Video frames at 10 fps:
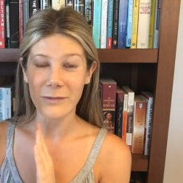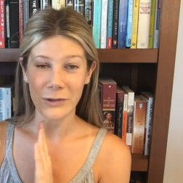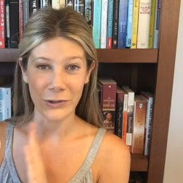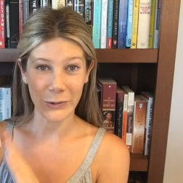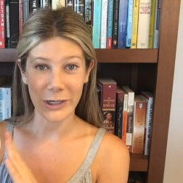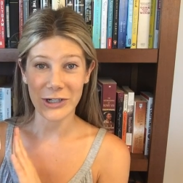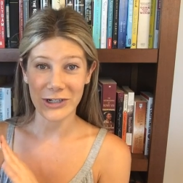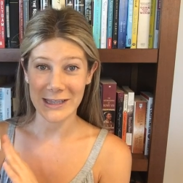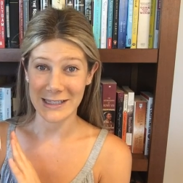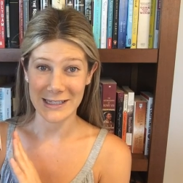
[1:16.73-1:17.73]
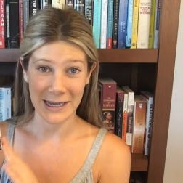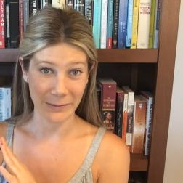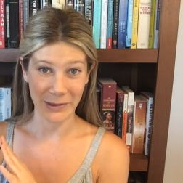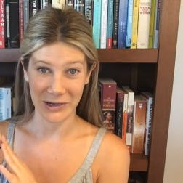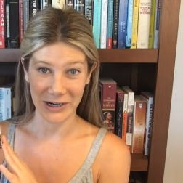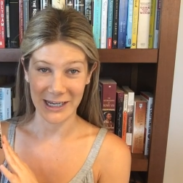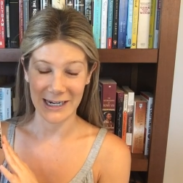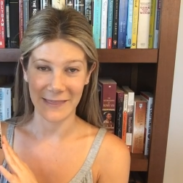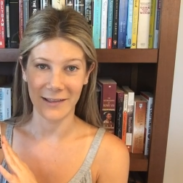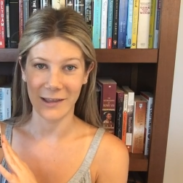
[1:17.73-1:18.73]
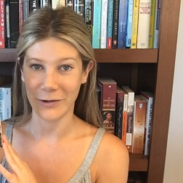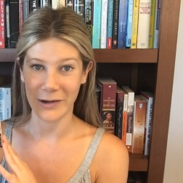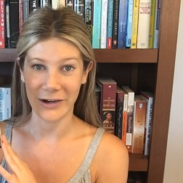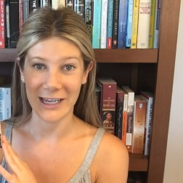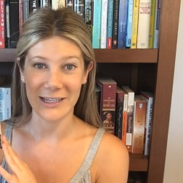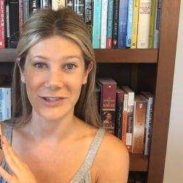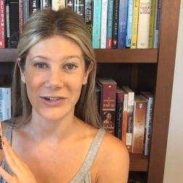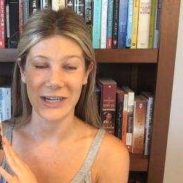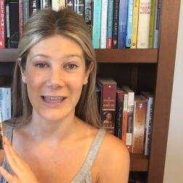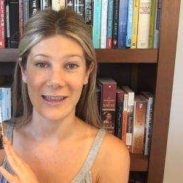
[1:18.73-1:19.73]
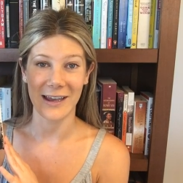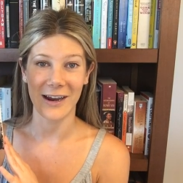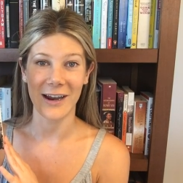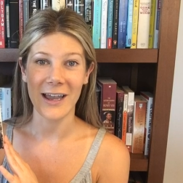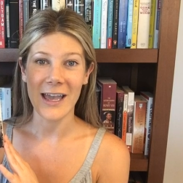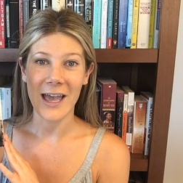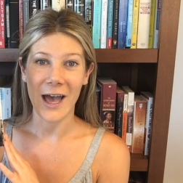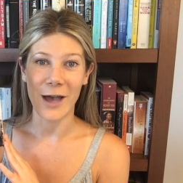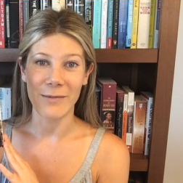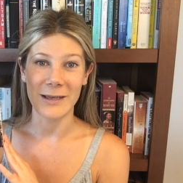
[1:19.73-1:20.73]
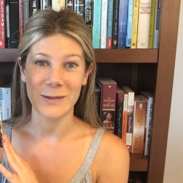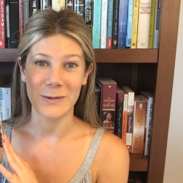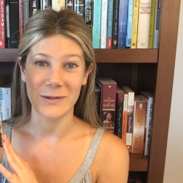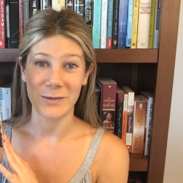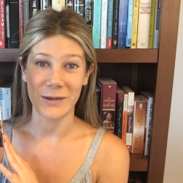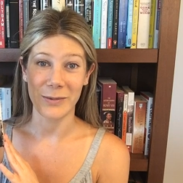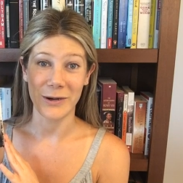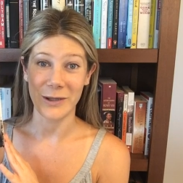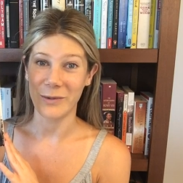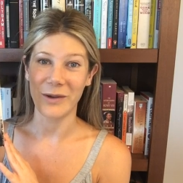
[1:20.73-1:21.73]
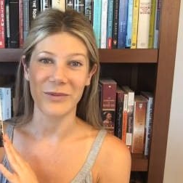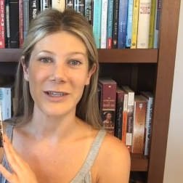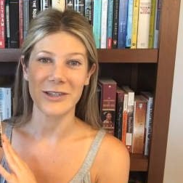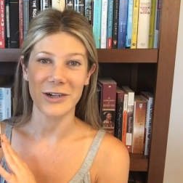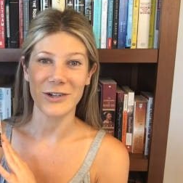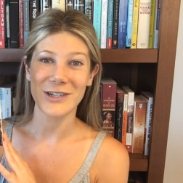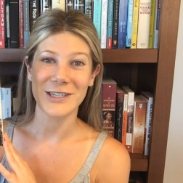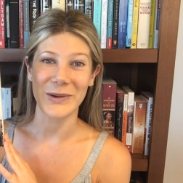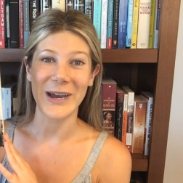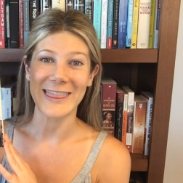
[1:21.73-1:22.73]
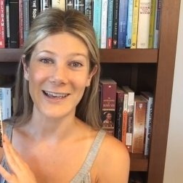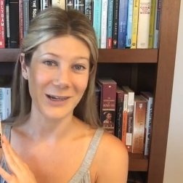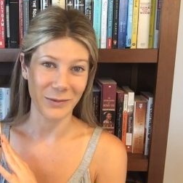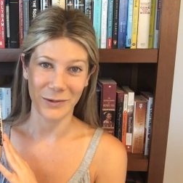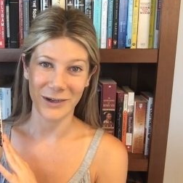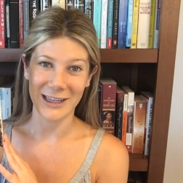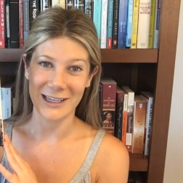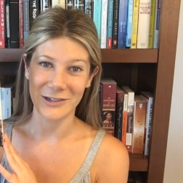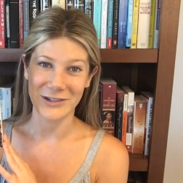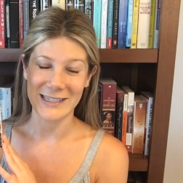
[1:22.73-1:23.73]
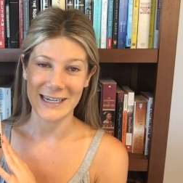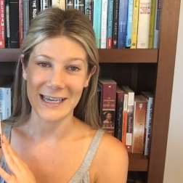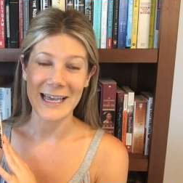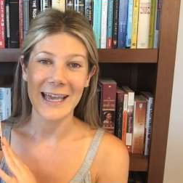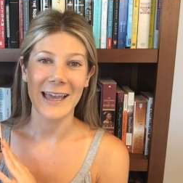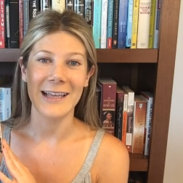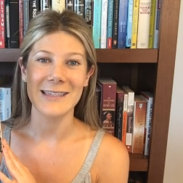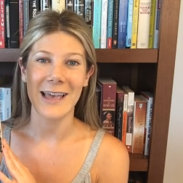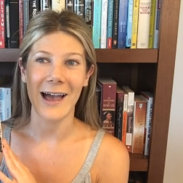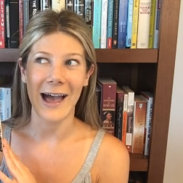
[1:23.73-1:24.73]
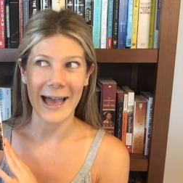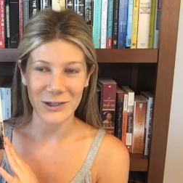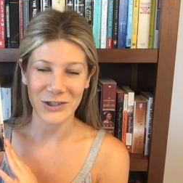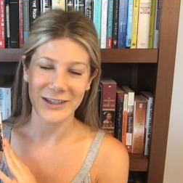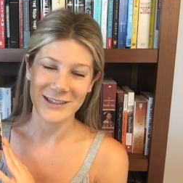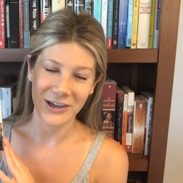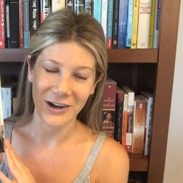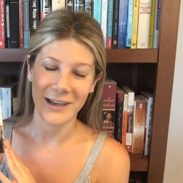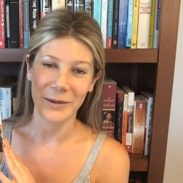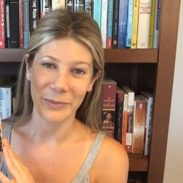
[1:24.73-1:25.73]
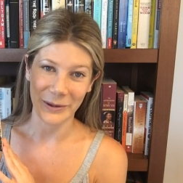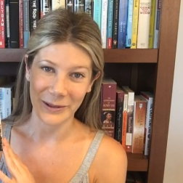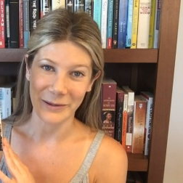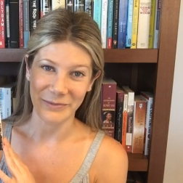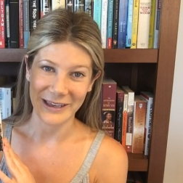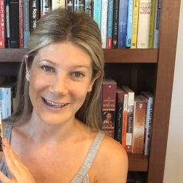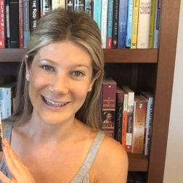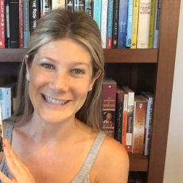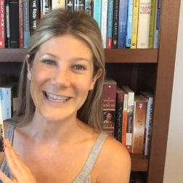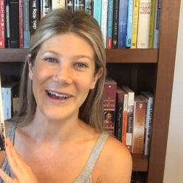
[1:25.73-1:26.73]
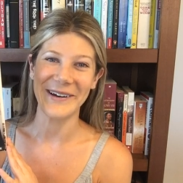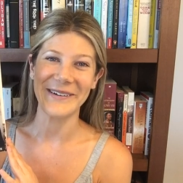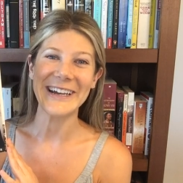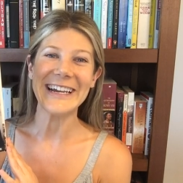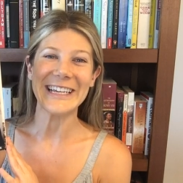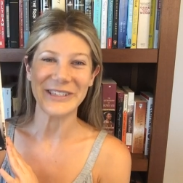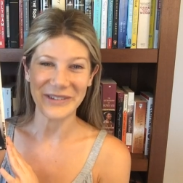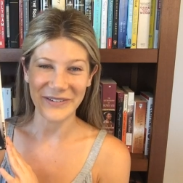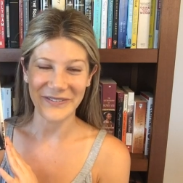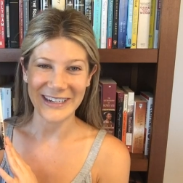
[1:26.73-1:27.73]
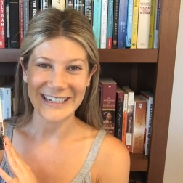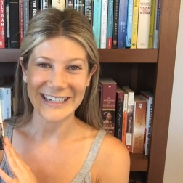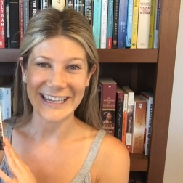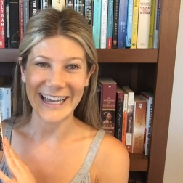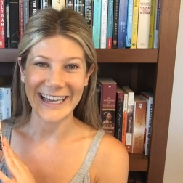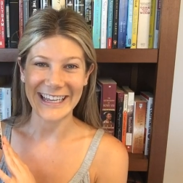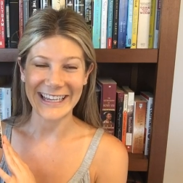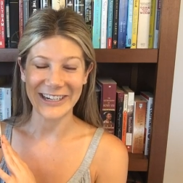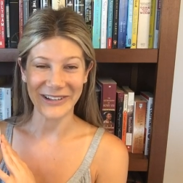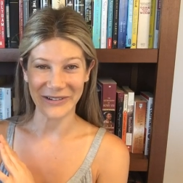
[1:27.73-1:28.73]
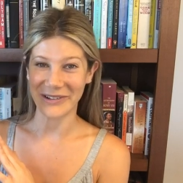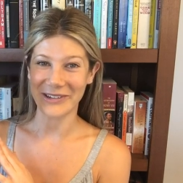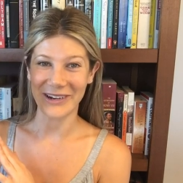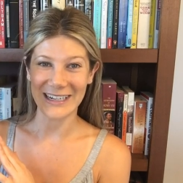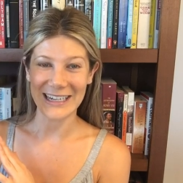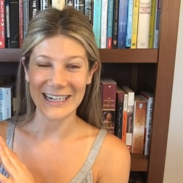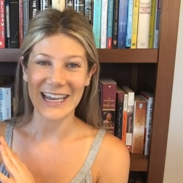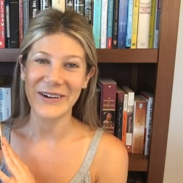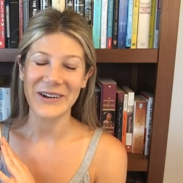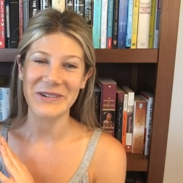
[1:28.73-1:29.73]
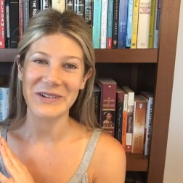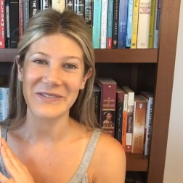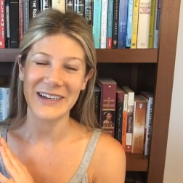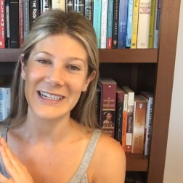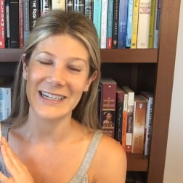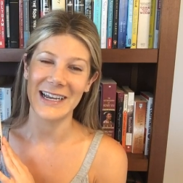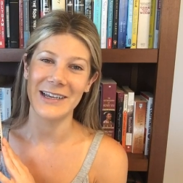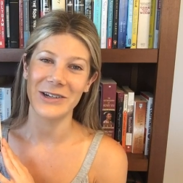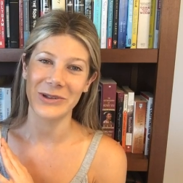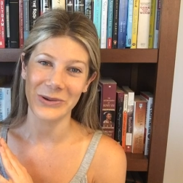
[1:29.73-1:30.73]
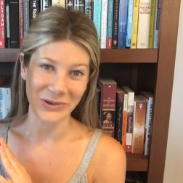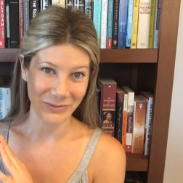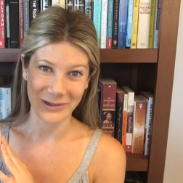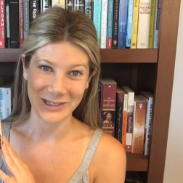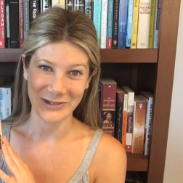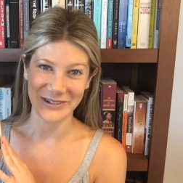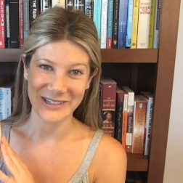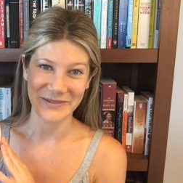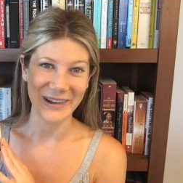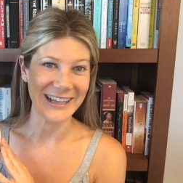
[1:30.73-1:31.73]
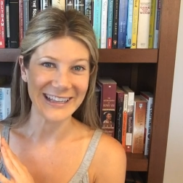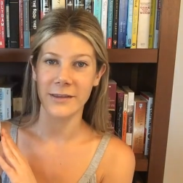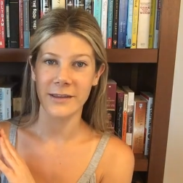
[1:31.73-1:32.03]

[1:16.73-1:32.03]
New York during this time period, and the literary history there is supposed to be pretty well researched. So I think it'll be really interesting. It's actually a Target book club pick, so you can find it at your local Target or you can find it at your local bookstore as well.